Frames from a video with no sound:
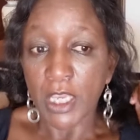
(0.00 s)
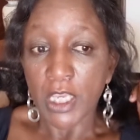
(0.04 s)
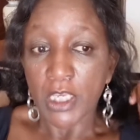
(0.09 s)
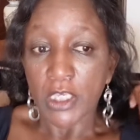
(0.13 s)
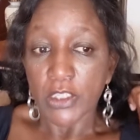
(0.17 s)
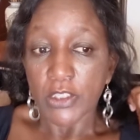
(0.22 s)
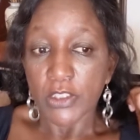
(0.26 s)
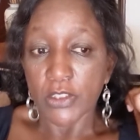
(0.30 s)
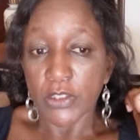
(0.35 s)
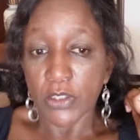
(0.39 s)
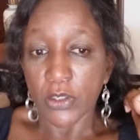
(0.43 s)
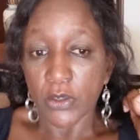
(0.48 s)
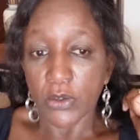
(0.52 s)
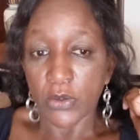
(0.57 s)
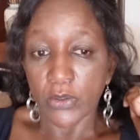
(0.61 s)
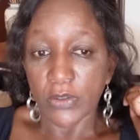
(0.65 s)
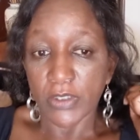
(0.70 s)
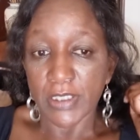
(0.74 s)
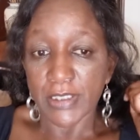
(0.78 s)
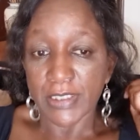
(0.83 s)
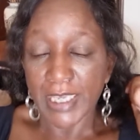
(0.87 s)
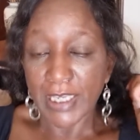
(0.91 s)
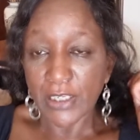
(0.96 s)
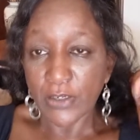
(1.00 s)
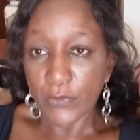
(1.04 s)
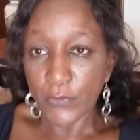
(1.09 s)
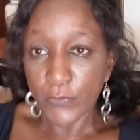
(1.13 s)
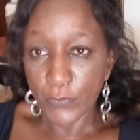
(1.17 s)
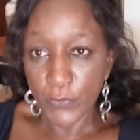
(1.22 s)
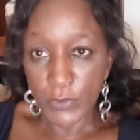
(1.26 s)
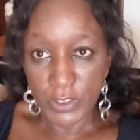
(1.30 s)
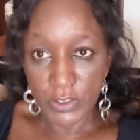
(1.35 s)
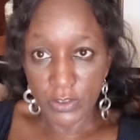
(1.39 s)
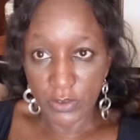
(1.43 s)
So this kind of
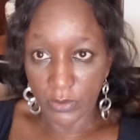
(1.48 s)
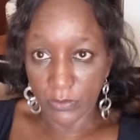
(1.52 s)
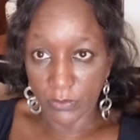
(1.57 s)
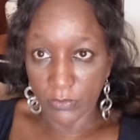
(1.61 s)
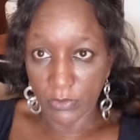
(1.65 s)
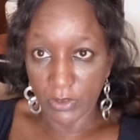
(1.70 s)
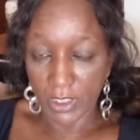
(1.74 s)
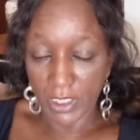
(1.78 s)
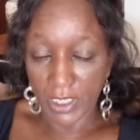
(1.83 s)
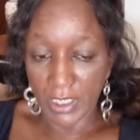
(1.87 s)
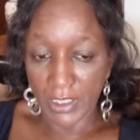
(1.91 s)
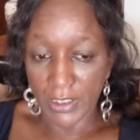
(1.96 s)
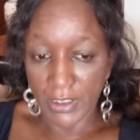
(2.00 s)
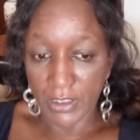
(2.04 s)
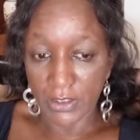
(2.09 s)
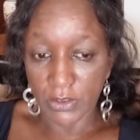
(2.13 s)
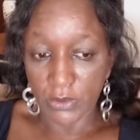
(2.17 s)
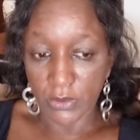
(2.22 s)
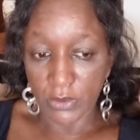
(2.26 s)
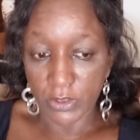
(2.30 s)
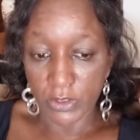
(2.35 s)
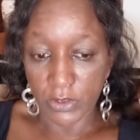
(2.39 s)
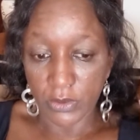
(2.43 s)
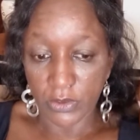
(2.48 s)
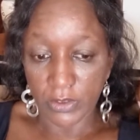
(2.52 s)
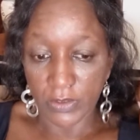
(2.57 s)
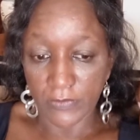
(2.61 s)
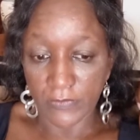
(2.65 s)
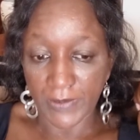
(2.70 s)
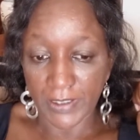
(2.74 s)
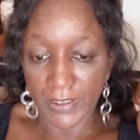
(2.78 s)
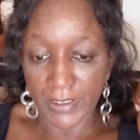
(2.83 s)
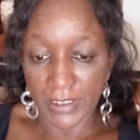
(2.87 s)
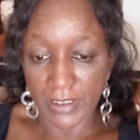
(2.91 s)
freedom, and also the
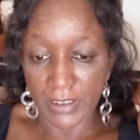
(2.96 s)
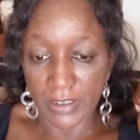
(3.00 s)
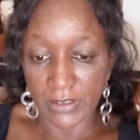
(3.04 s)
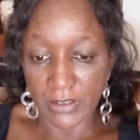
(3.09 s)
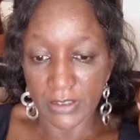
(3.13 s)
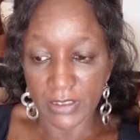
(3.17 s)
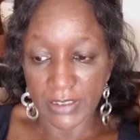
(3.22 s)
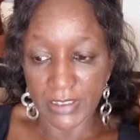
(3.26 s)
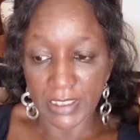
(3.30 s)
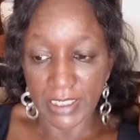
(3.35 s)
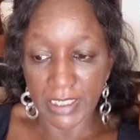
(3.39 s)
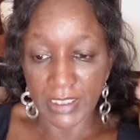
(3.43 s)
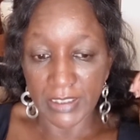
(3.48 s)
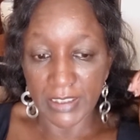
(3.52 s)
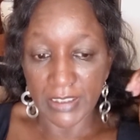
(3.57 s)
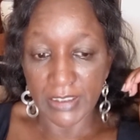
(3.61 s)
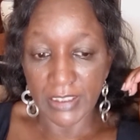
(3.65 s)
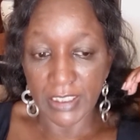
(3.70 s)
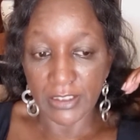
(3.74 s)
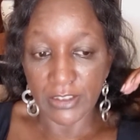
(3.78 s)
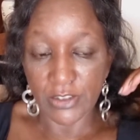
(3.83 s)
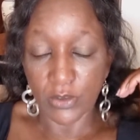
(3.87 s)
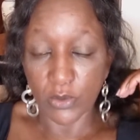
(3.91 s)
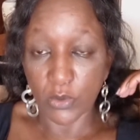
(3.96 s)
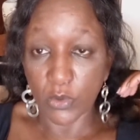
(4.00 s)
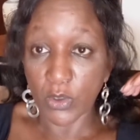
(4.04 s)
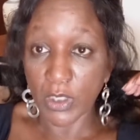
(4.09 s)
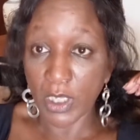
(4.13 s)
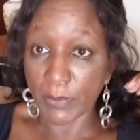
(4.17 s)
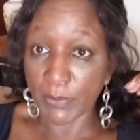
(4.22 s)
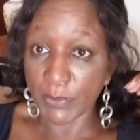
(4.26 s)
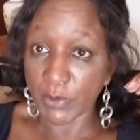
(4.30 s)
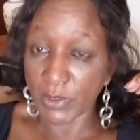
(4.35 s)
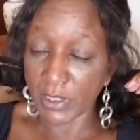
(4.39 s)
fact that the society tends to look
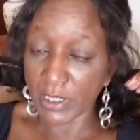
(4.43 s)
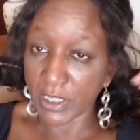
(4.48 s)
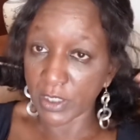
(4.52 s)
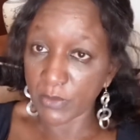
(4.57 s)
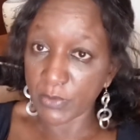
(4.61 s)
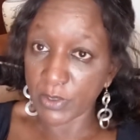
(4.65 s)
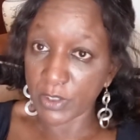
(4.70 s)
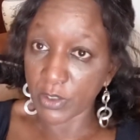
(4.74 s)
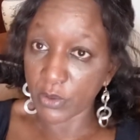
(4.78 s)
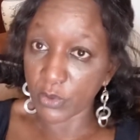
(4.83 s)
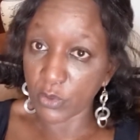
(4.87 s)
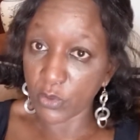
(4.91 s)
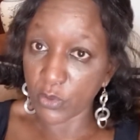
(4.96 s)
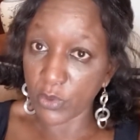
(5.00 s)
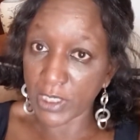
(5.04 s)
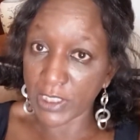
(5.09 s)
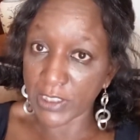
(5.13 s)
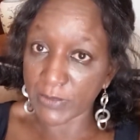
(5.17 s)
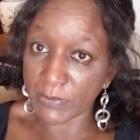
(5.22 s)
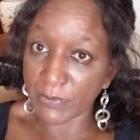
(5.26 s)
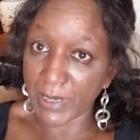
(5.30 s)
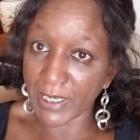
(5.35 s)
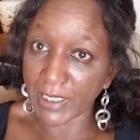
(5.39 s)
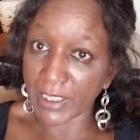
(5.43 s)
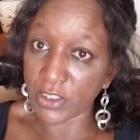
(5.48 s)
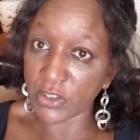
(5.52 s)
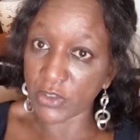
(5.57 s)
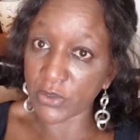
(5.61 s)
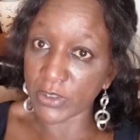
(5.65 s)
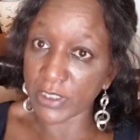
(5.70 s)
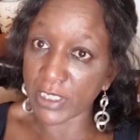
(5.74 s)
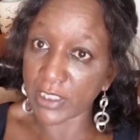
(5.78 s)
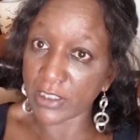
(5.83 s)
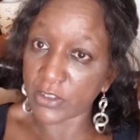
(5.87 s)
up to anybody who has managed to
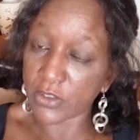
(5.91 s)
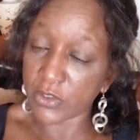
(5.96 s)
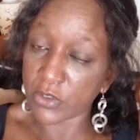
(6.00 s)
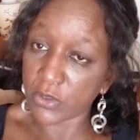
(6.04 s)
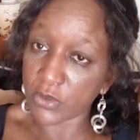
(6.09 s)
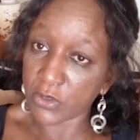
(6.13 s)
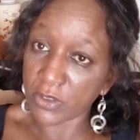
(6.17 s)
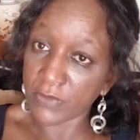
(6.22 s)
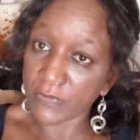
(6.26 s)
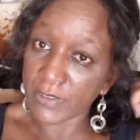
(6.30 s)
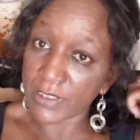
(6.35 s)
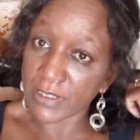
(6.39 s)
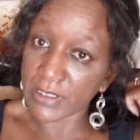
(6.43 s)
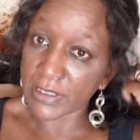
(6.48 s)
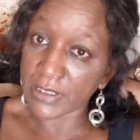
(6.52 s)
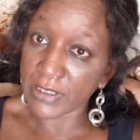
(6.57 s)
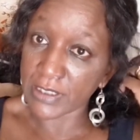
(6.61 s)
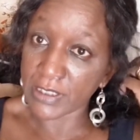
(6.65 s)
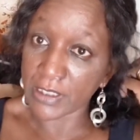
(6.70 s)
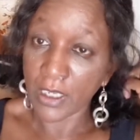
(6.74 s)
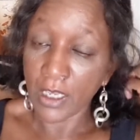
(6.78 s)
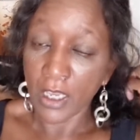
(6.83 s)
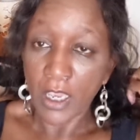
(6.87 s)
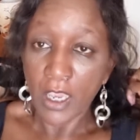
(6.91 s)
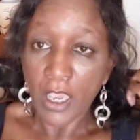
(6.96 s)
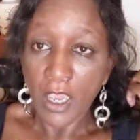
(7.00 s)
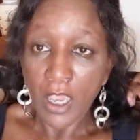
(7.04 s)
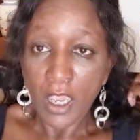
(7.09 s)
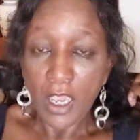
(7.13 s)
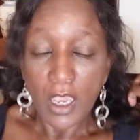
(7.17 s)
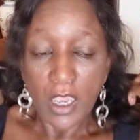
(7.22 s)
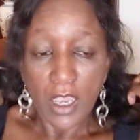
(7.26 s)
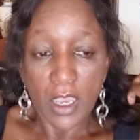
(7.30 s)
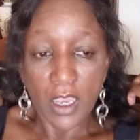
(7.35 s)
get into university,
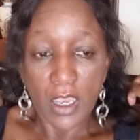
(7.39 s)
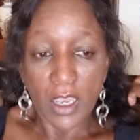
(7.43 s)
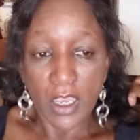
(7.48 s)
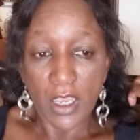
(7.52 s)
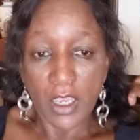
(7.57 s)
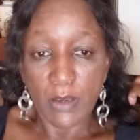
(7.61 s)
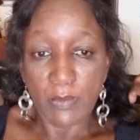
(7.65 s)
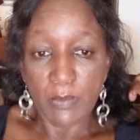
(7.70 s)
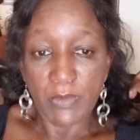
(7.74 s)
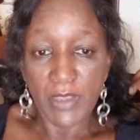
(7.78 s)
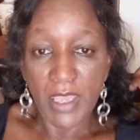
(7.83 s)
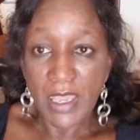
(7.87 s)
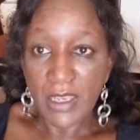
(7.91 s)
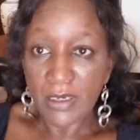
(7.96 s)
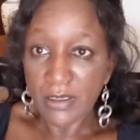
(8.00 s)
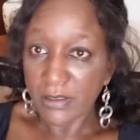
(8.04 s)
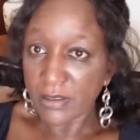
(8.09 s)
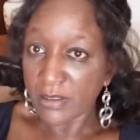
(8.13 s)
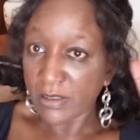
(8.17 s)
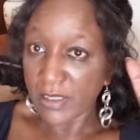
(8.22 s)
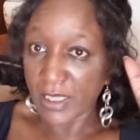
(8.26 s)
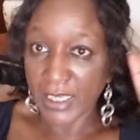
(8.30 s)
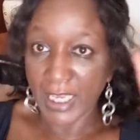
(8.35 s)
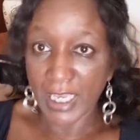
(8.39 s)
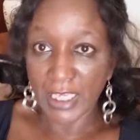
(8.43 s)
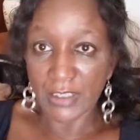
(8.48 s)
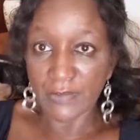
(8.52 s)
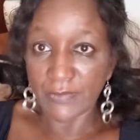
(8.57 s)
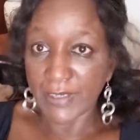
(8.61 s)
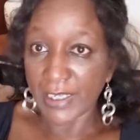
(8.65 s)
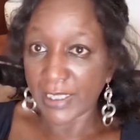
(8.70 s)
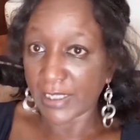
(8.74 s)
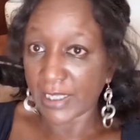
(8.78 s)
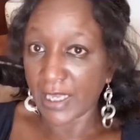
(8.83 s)
then they're kind of
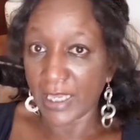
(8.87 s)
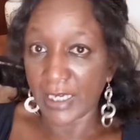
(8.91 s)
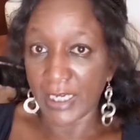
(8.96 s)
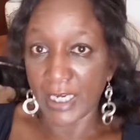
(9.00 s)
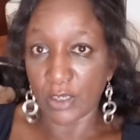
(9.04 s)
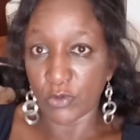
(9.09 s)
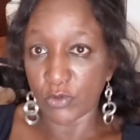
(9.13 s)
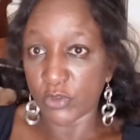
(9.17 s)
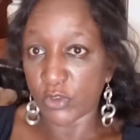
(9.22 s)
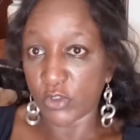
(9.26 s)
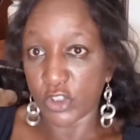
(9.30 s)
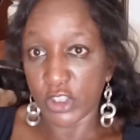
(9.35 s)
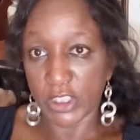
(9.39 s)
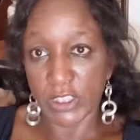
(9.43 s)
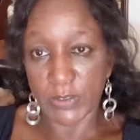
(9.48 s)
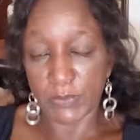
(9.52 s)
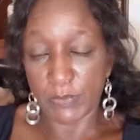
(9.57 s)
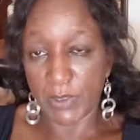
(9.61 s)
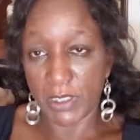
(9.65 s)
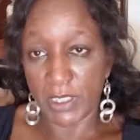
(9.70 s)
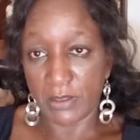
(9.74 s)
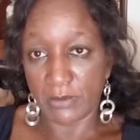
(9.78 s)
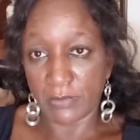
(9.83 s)
like allowed to just be.